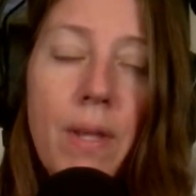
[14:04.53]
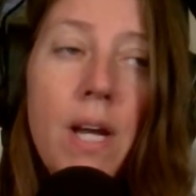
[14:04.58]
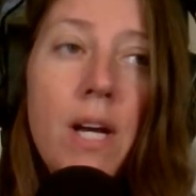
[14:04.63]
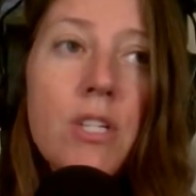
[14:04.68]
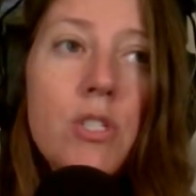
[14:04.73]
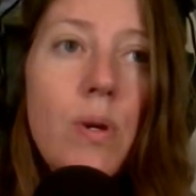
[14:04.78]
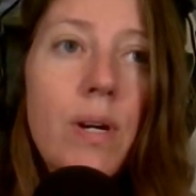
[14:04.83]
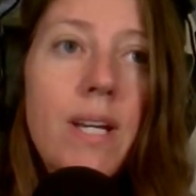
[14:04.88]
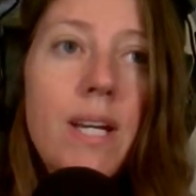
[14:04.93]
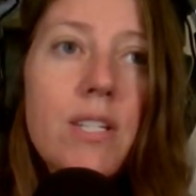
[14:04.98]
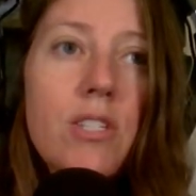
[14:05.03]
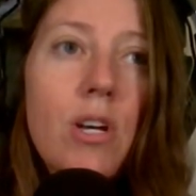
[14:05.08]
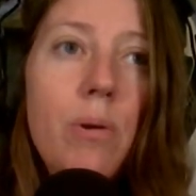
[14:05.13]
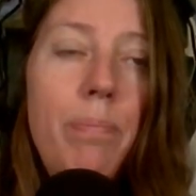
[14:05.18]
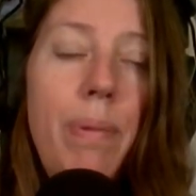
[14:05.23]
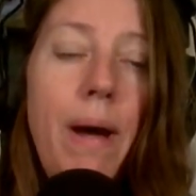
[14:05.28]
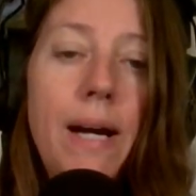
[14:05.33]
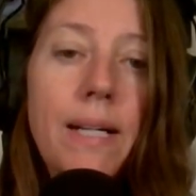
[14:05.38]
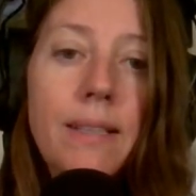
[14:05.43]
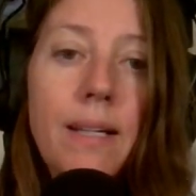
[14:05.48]
So I guess I'll
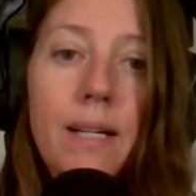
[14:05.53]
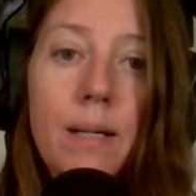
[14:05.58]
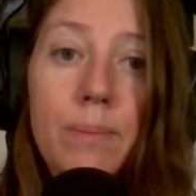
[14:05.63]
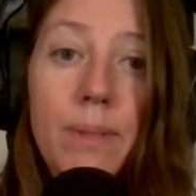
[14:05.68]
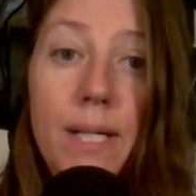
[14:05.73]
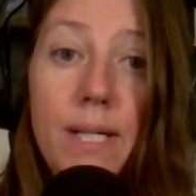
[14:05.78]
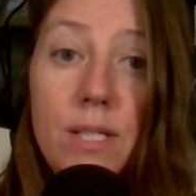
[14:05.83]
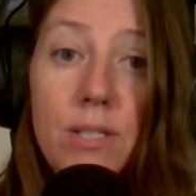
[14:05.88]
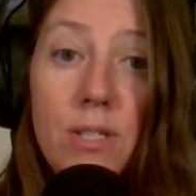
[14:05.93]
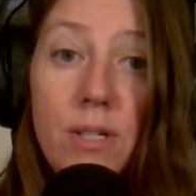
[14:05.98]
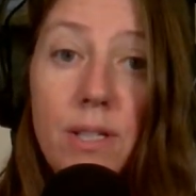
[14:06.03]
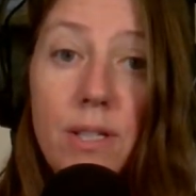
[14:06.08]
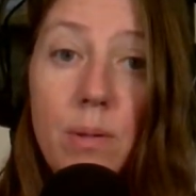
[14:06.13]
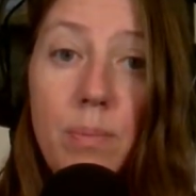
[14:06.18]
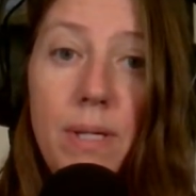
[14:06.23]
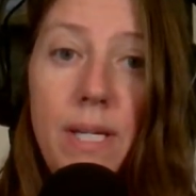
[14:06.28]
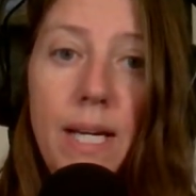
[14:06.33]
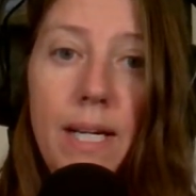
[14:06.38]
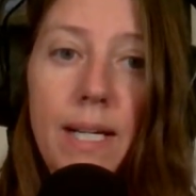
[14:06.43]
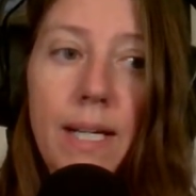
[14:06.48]
back that up then and start at the
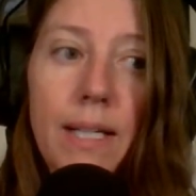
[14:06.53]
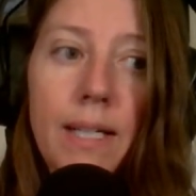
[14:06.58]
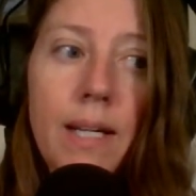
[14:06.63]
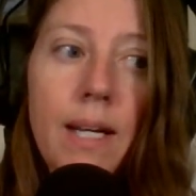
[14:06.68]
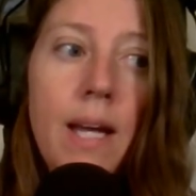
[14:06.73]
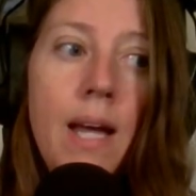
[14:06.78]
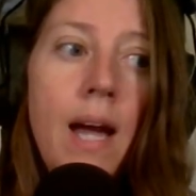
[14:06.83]
beginning.